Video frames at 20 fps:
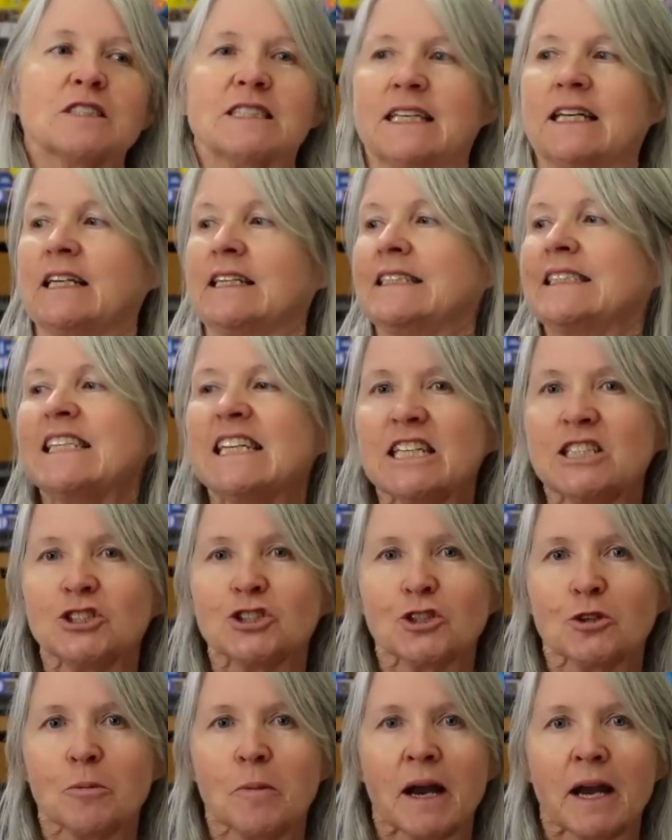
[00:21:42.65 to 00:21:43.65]
that a
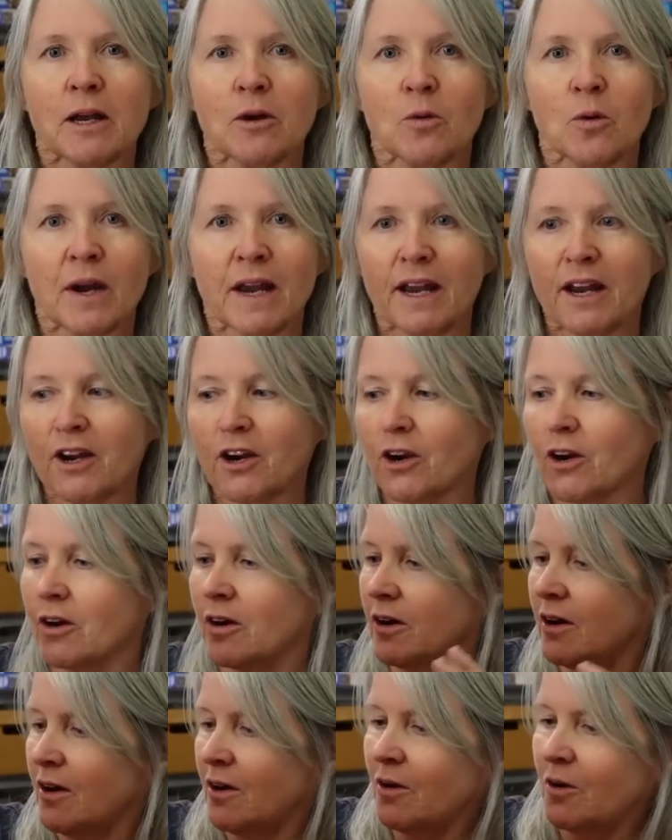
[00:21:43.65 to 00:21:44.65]
teacher might
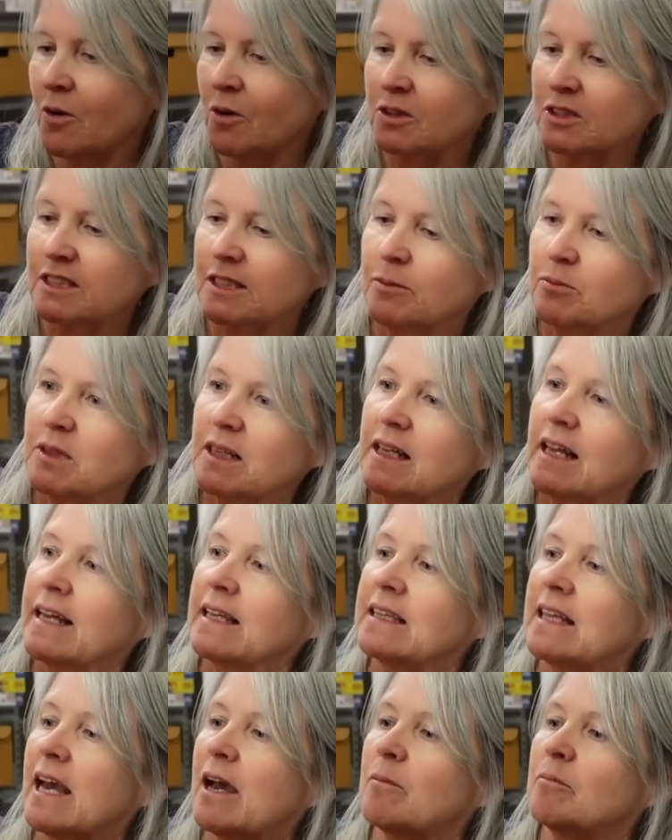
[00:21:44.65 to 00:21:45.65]
wear or something like
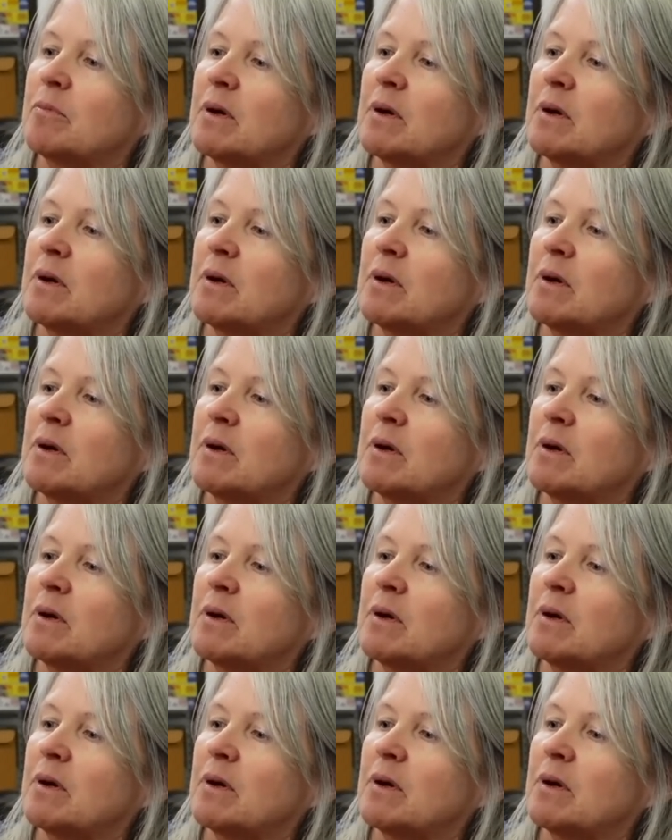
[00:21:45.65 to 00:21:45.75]
that.